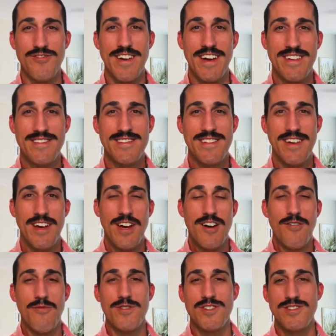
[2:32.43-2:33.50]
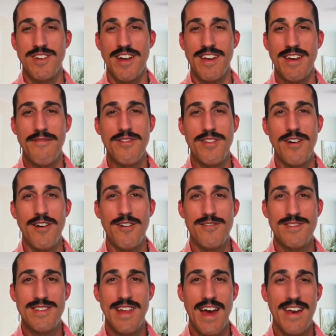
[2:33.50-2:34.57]
X, which is going to give you the Hertz
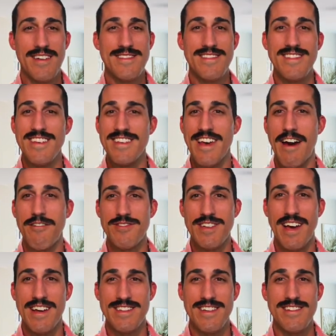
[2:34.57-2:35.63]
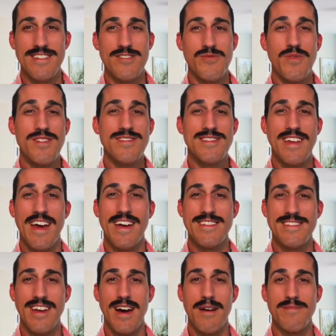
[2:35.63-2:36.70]
status, the lounge access, as well as 10
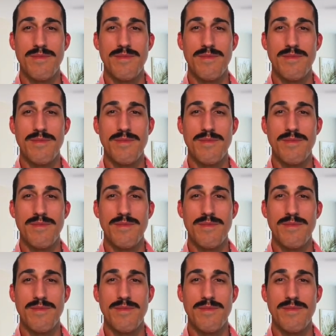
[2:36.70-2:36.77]
times